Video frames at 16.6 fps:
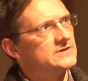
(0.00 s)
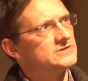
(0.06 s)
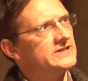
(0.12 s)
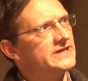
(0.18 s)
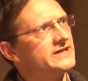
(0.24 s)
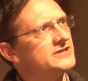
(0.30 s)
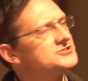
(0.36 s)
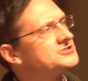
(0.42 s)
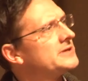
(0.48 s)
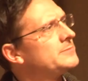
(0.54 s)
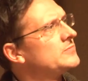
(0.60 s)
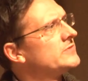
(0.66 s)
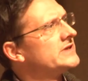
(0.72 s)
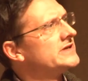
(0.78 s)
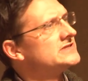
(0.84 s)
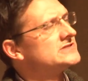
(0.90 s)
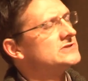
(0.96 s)
leadership
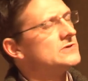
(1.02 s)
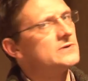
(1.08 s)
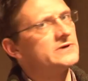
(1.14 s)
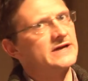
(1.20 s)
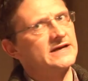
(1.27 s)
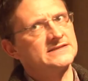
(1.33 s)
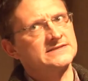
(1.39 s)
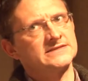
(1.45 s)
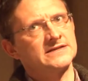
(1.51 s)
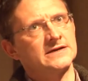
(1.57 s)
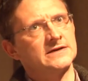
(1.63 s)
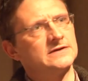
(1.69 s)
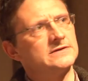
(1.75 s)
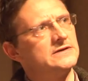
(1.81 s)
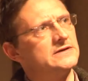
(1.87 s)
when there's no one else there